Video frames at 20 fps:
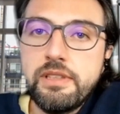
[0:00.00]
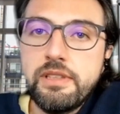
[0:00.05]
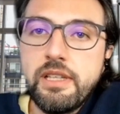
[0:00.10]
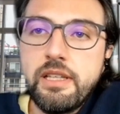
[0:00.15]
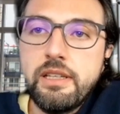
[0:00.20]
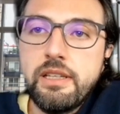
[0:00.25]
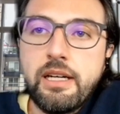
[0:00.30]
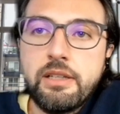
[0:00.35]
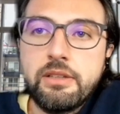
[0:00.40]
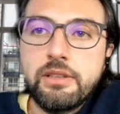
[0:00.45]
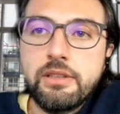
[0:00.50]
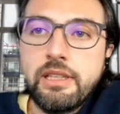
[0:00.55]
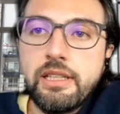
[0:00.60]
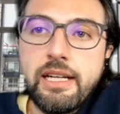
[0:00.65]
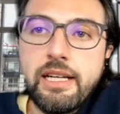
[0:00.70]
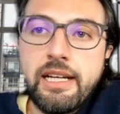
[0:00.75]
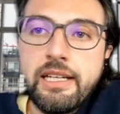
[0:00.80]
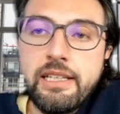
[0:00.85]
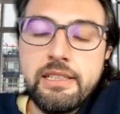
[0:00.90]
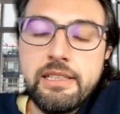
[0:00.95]
we send our
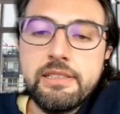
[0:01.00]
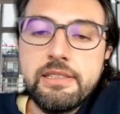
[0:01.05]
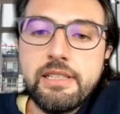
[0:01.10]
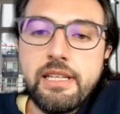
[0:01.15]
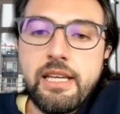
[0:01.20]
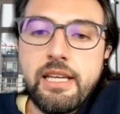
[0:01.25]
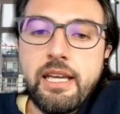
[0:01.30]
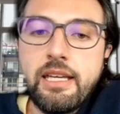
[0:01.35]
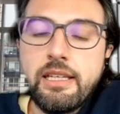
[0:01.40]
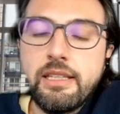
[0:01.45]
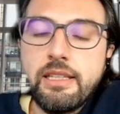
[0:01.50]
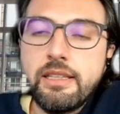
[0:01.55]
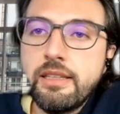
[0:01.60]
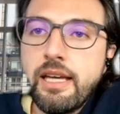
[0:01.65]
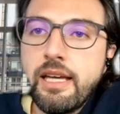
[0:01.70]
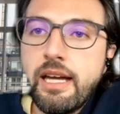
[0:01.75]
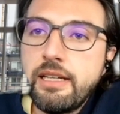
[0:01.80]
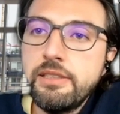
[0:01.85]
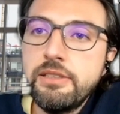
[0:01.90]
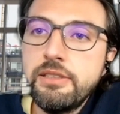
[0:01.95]
clients a
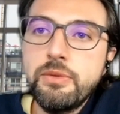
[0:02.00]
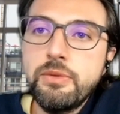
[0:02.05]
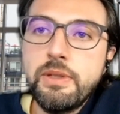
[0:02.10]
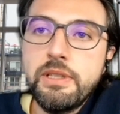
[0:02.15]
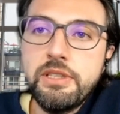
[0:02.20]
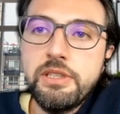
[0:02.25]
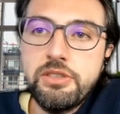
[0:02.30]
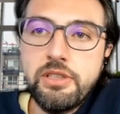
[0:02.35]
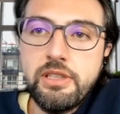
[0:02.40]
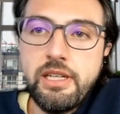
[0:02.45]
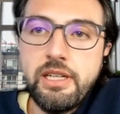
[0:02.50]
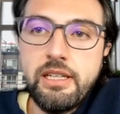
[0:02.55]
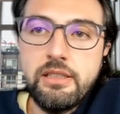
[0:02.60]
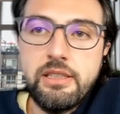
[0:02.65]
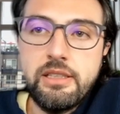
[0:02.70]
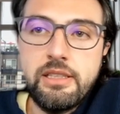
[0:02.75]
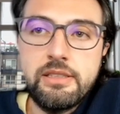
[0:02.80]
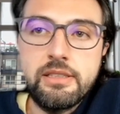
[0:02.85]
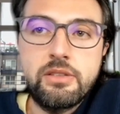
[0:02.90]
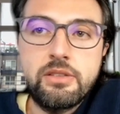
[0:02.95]
tax
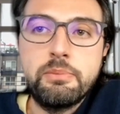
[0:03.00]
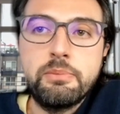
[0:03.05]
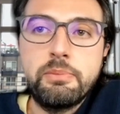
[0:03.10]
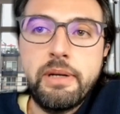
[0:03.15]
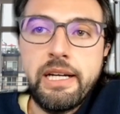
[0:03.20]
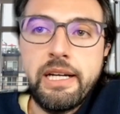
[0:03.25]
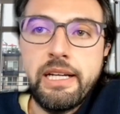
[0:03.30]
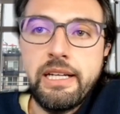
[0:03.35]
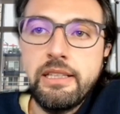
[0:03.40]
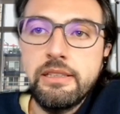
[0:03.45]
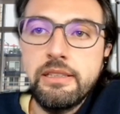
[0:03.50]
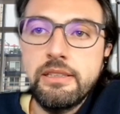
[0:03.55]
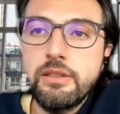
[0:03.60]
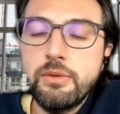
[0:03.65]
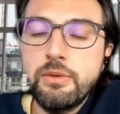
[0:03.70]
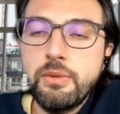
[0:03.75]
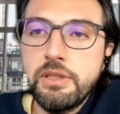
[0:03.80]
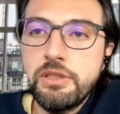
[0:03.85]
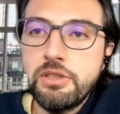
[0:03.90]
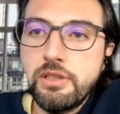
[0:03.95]
questionnaire. It's a combined
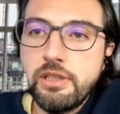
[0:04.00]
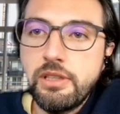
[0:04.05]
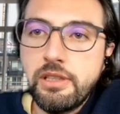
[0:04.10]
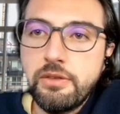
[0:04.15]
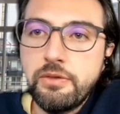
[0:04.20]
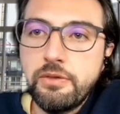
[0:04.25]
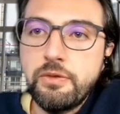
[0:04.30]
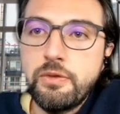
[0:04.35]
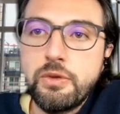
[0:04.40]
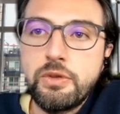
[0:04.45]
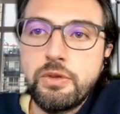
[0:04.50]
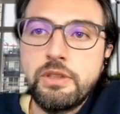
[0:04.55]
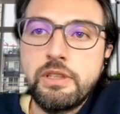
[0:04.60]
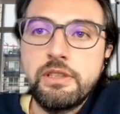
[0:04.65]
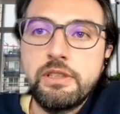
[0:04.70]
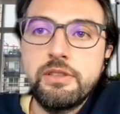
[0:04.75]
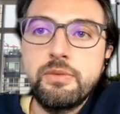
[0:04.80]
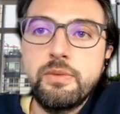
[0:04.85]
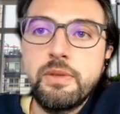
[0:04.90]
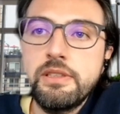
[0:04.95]
questionnaire for
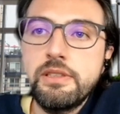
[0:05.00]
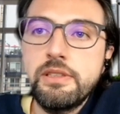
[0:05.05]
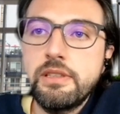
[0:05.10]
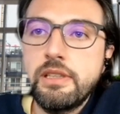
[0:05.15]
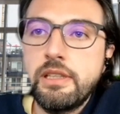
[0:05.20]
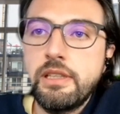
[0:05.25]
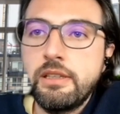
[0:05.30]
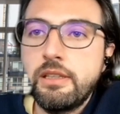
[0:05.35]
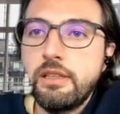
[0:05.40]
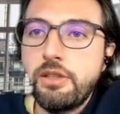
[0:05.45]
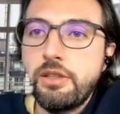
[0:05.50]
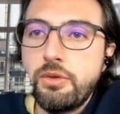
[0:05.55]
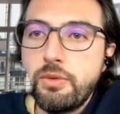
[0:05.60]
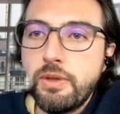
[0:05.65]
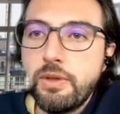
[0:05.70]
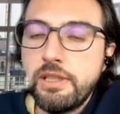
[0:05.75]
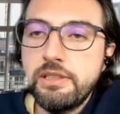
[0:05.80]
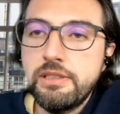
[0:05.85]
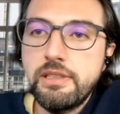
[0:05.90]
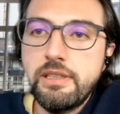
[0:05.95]
the Swiss and the
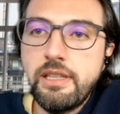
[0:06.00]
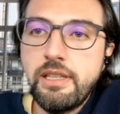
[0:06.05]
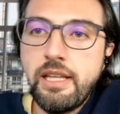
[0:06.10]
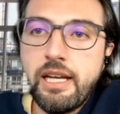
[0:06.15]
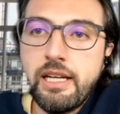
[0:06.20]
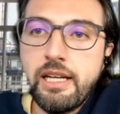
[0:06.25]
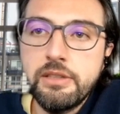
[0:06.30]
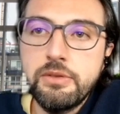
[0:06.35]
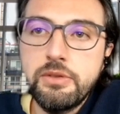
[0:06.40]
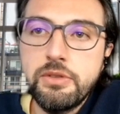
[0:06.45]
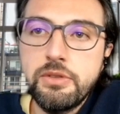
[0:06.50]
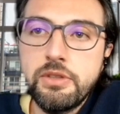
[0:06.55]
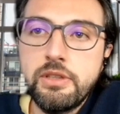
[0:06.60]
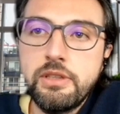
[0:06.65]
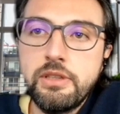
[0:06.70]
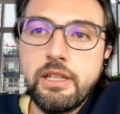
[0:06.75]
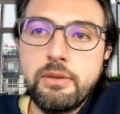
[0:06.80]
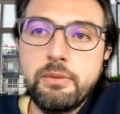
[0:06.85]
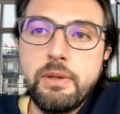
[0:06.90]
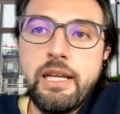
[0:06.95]
US tax
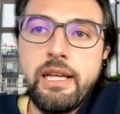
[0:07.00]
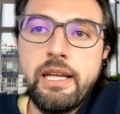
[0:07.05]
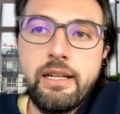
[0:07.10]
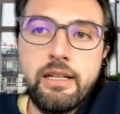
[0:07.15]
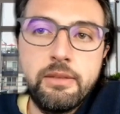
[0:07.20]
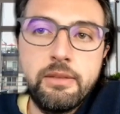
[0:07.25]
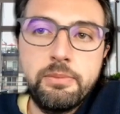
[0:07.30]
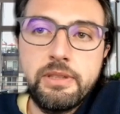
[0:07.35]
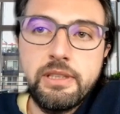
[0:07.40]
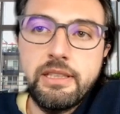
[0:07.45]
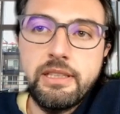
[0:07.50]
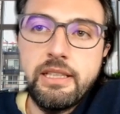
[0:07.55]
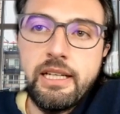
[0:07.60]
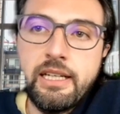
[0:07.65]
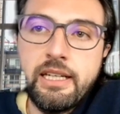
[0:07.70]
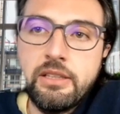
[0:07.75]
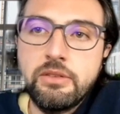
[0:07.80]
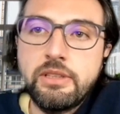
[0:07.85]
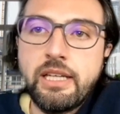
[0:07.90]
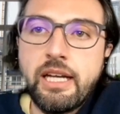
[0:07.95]
return that will help the
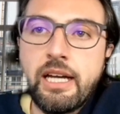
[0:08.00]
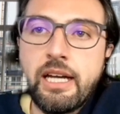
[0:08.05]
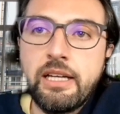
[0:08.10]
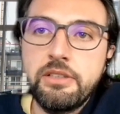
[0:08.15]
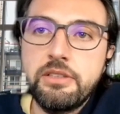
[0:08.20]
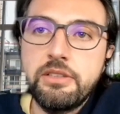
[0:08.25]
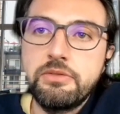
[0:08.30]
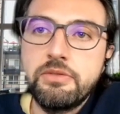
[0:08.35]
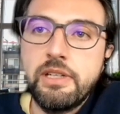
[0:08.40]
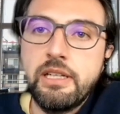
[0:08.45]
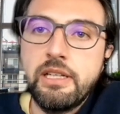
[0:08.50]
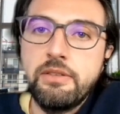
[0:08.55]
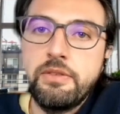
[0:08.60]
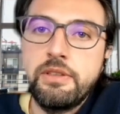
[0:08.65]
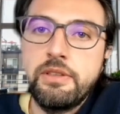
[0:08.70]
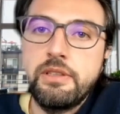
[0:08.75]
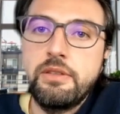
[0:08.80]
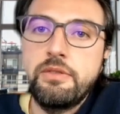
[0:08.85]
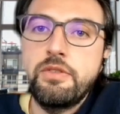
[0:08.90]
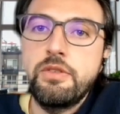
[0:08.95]
client to gather the
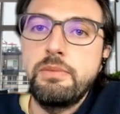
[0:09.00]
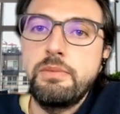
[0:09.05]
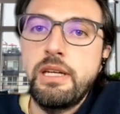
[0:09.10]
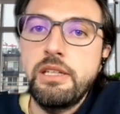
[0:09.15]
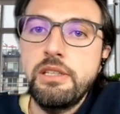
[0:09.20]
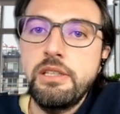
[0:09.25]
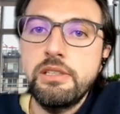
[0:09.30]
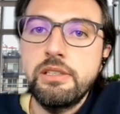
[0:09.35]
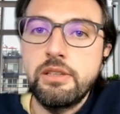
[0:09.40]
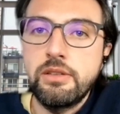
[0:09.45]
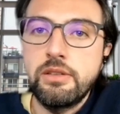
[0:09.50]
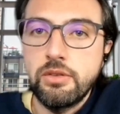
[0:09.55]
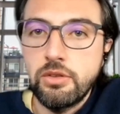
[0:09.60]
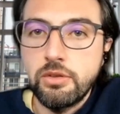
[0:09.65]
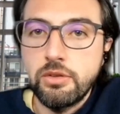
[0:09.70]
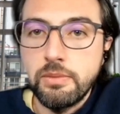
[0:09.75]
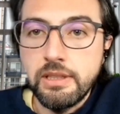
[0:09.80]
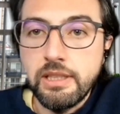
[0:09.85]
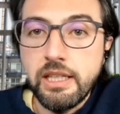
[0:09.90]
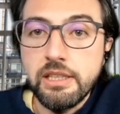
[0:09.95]
relevant information and
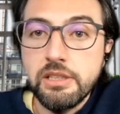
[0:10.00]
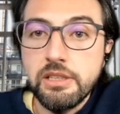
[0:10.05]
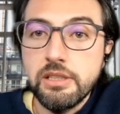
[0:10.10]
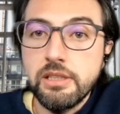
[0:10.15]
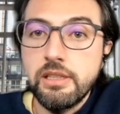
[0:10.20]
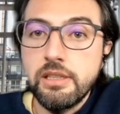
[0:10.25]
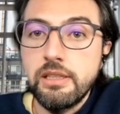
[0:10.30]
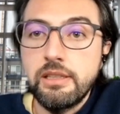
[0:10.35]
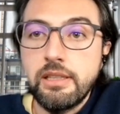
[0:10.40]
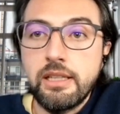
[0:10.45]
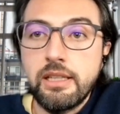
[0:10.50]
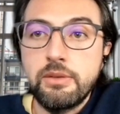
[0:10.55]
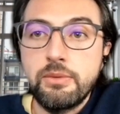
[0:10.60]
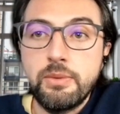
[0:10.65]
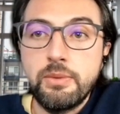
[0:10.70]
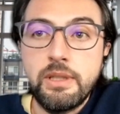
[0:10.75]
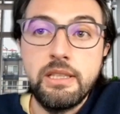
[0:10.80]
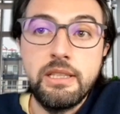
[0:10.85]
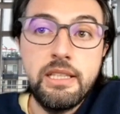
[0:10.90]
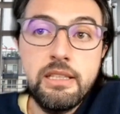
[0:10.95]
documentation that
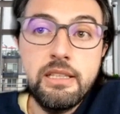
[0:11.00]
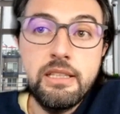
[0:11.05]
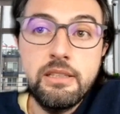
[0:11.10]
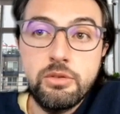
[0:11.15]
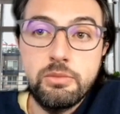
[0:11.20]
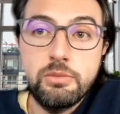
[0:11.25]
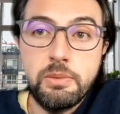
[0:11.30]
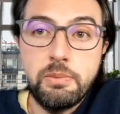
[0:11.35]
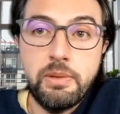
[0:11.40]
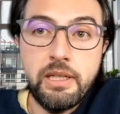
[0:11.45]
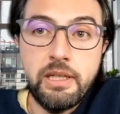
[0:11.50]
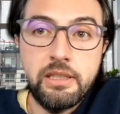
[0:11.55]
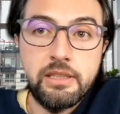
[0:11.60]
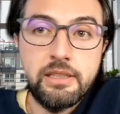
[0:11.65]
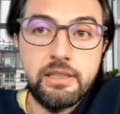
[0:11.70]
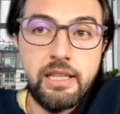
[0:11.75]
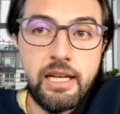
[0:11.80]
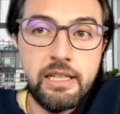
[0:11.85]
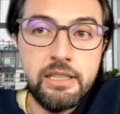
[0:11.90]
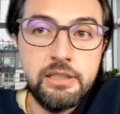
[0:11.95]
we need to prepare
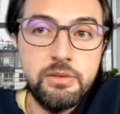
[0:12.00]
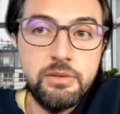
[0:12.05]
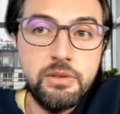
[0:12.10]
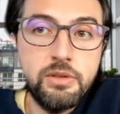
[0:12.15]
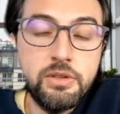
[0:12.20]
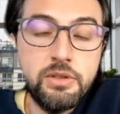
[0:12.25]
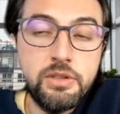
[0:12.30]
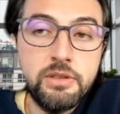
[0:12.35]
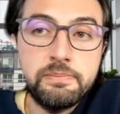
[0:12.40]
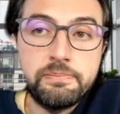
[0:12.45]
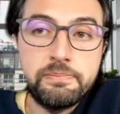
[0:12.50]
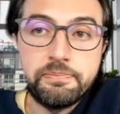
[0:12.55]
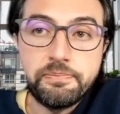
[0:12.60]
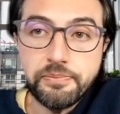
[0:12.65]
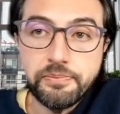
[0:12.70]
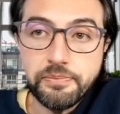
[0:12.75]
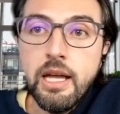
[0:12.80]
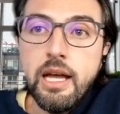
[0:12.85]
the tax return.